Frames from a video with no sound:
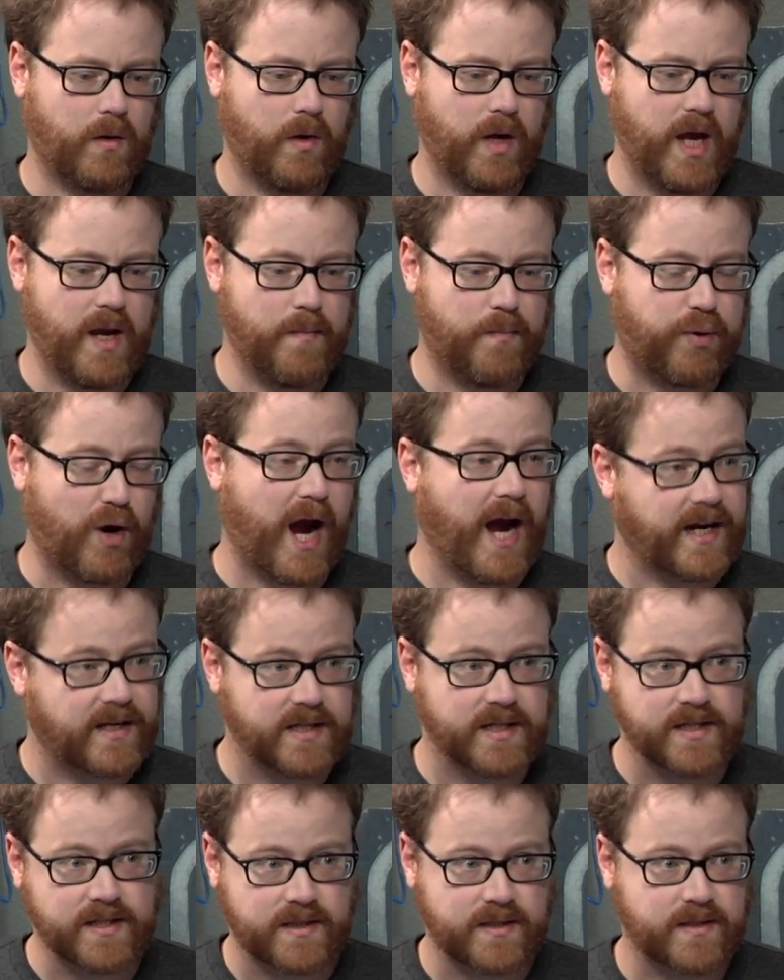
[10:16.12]
in
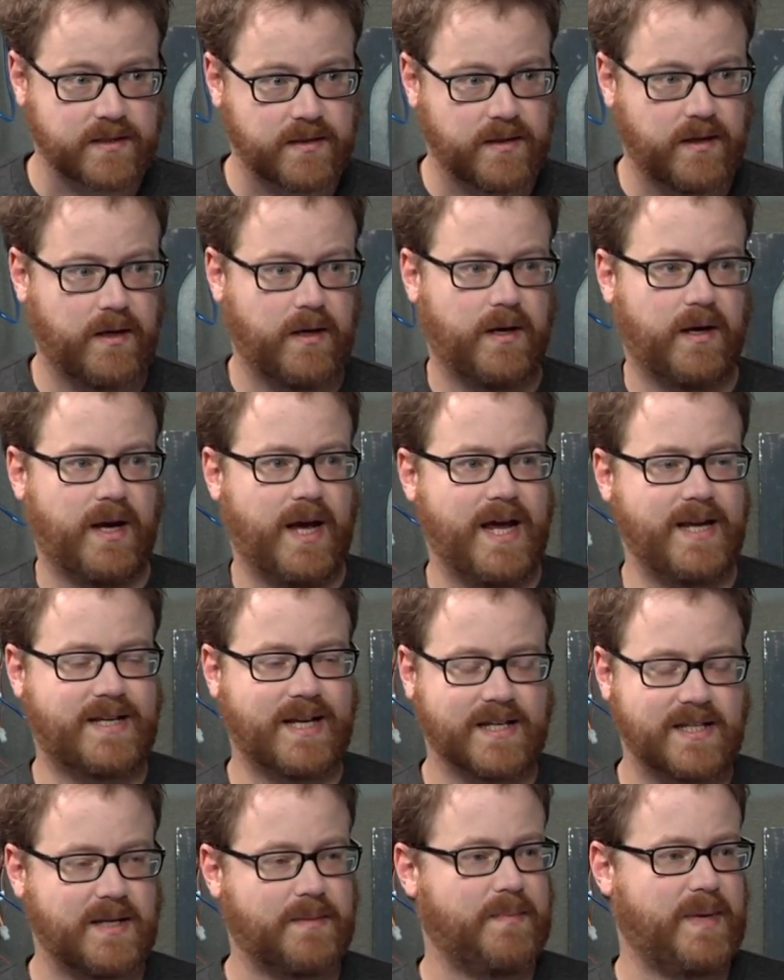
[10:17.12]
practice, it
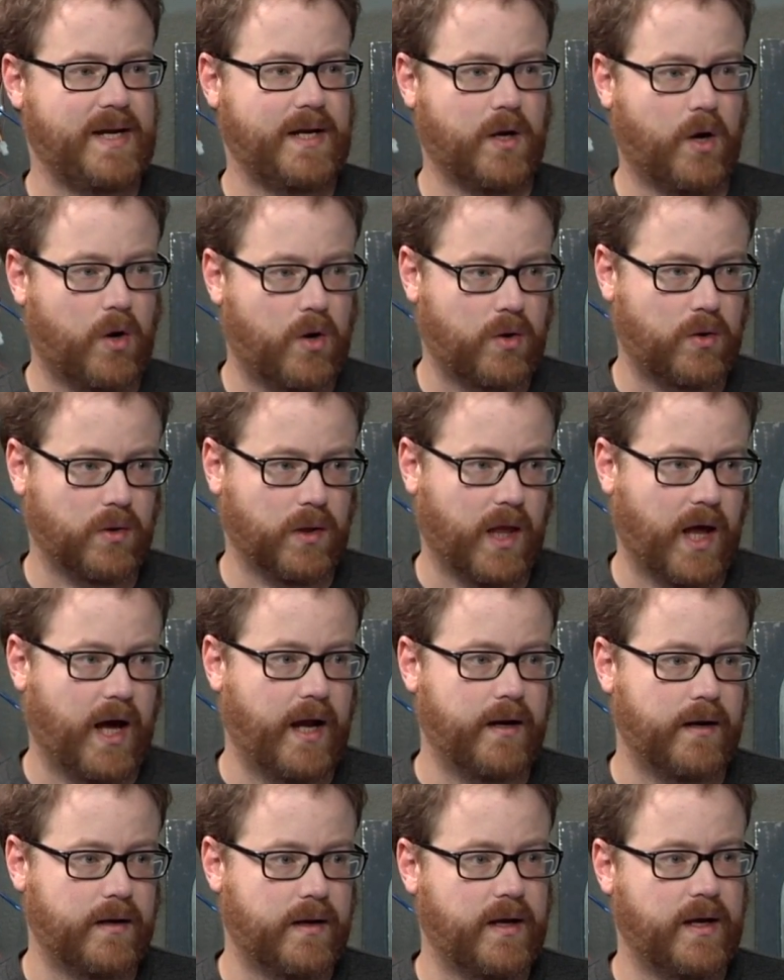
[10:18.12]
doesn't mean a whole
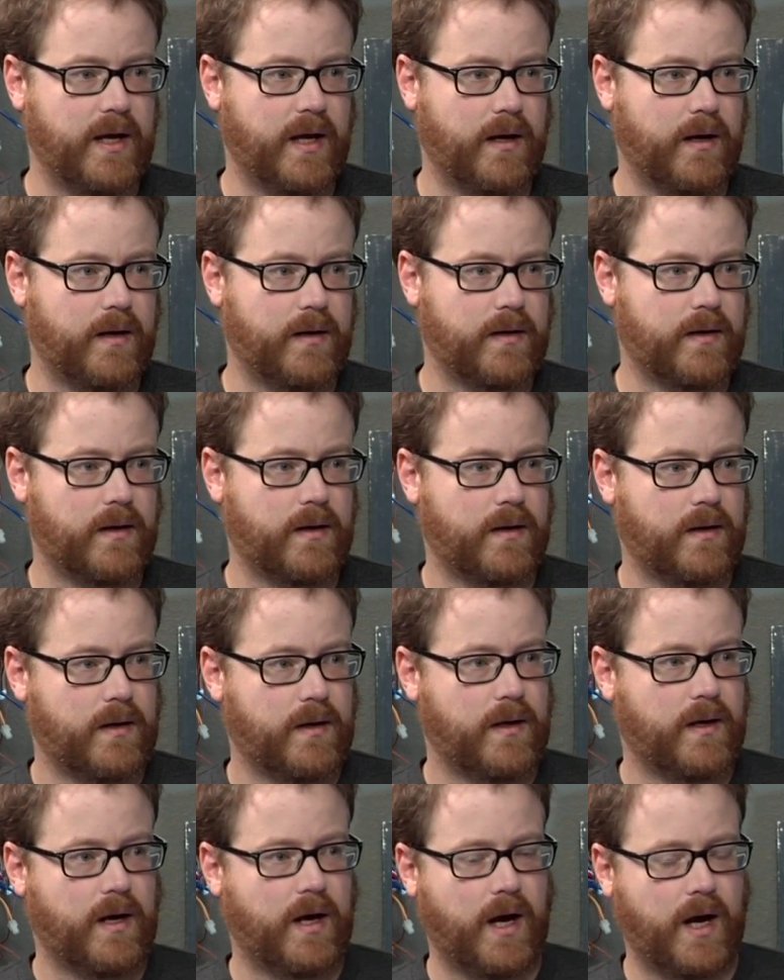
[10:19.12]
lot. Means almost
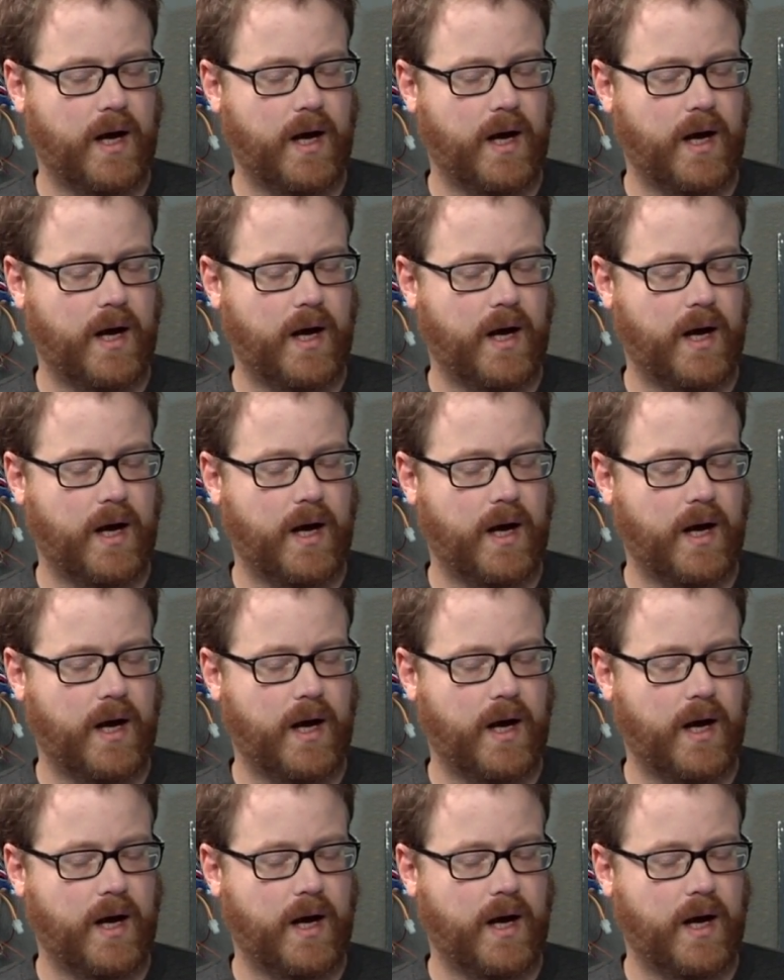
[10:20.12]
nothing.